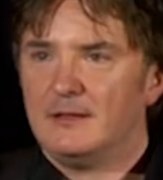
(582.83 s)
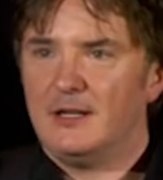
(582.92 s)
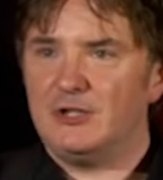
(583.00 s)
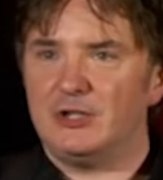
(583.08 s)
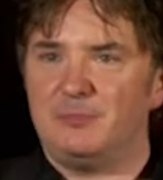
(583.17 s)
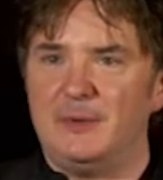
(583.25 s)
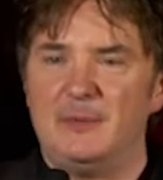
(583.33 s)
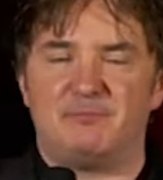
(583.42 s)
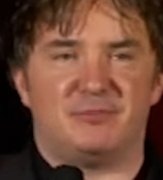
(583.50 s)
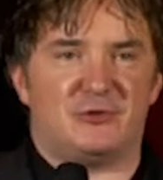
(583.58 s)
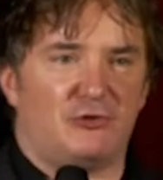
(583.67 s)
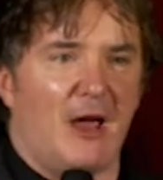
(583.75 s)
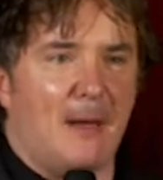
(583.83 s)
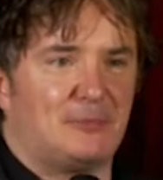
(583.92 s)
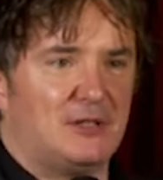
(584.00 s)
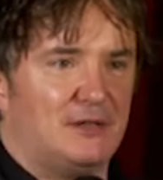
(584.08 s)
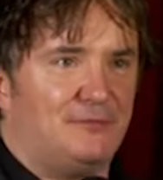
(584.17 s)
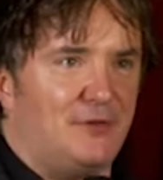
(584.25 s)
He should be
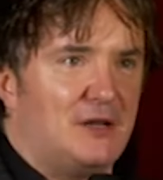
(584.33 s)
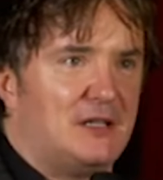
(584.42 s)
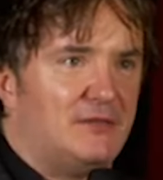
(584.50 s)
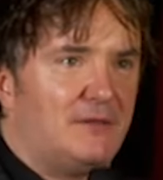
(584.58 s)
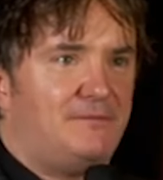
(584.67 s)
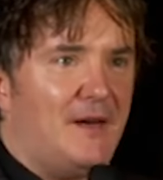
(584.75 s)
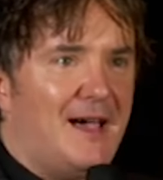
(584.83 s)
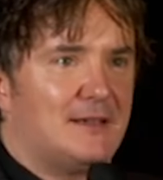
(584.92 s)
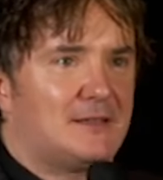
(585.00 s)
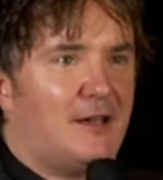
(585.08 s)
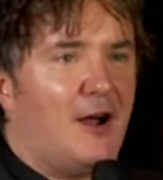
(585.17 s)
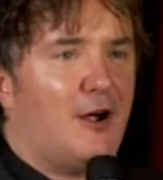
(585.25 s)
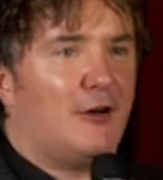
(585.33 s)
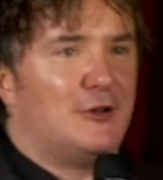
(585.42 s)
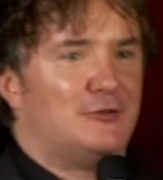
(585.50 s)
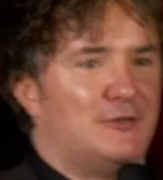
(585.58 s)
strapped to the front of a fast car and